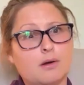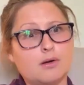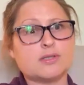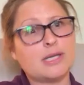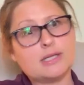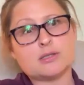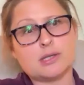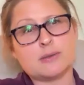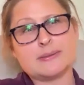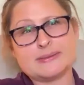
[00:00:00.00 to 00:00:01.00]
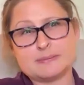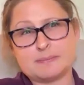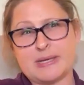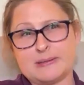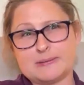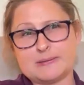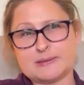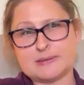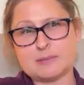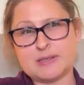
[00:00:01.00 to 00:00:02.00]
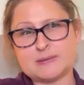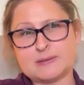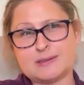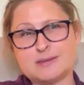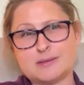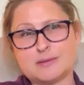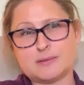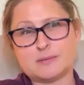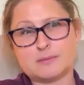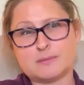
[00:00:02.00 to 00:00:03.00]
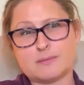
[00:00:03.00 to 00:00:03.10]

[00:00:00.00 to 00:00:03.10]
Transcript: our stationary space. Does that make sense?